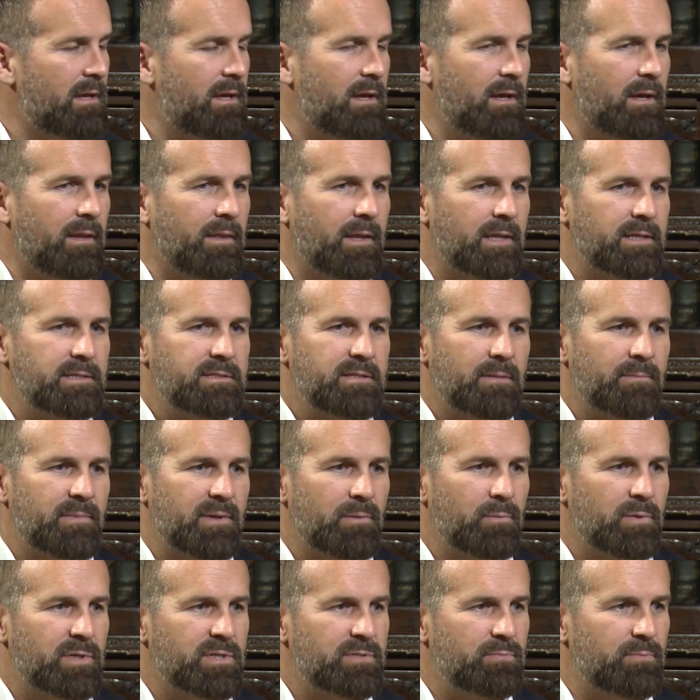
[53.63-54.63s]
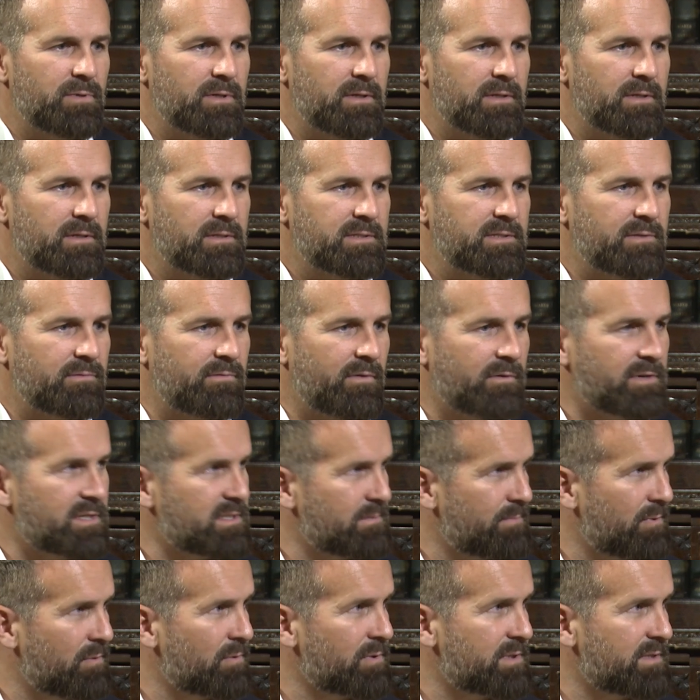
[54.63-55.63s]
and that's something which we're still very
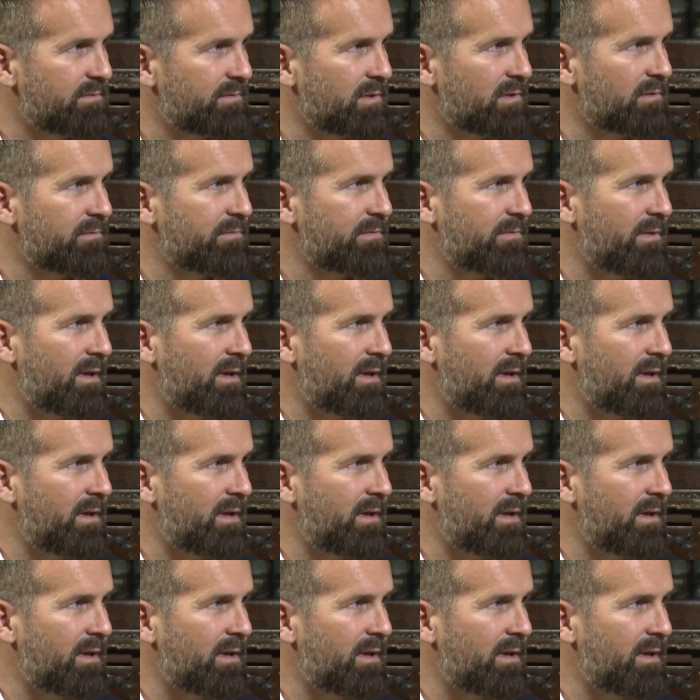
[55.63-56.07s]
supportive of,